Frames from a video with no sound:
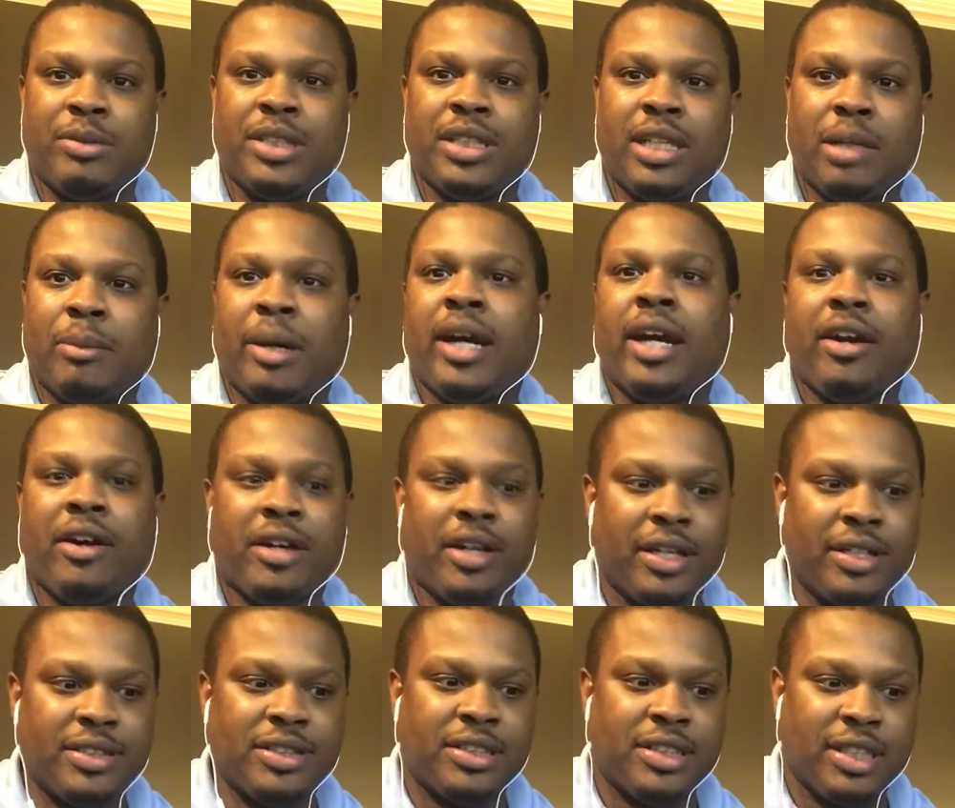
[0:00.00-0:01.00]
to get my hair
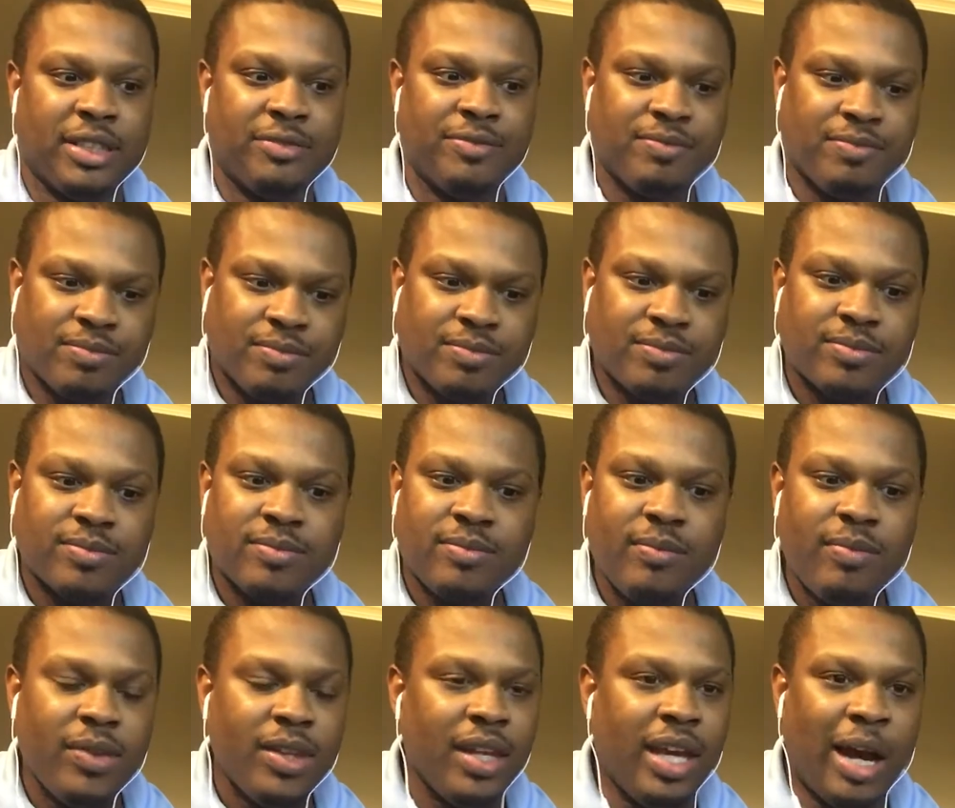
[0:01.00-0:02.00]
cut and stuff,
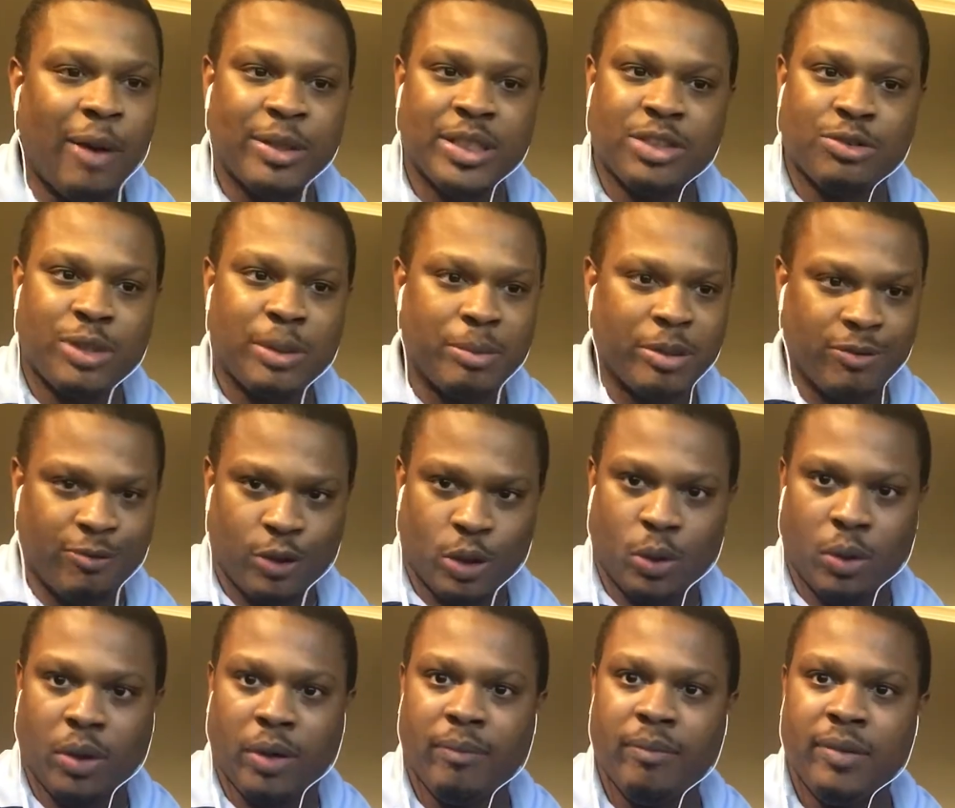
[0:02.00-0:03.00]
I would sweep the
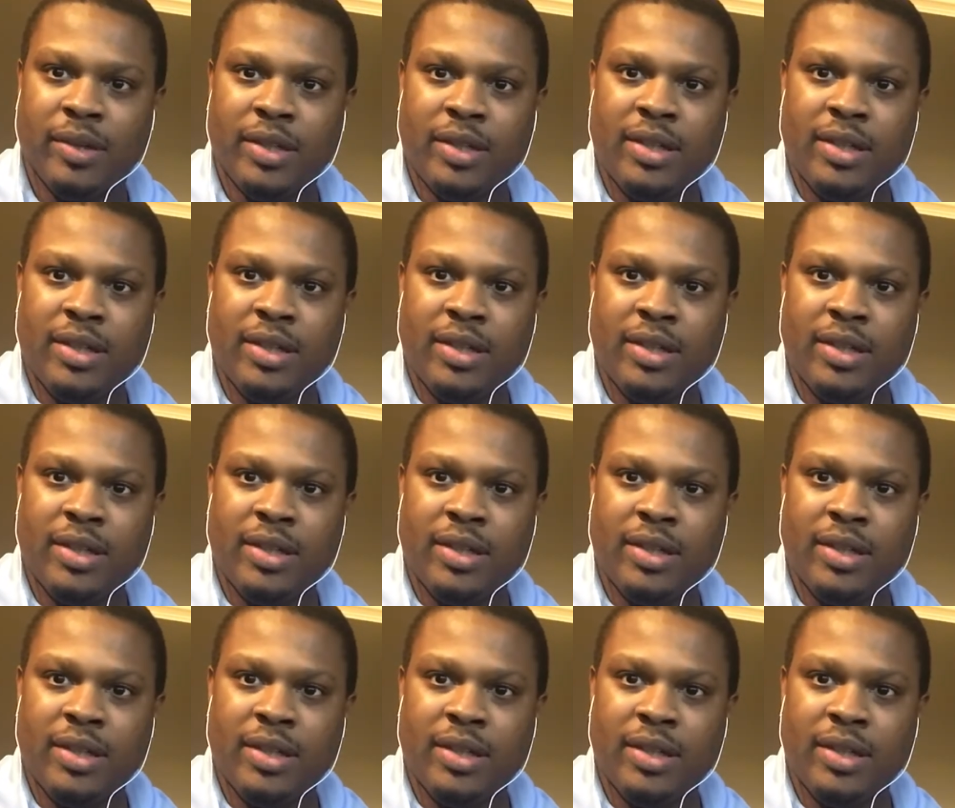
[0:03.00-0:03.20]
floor.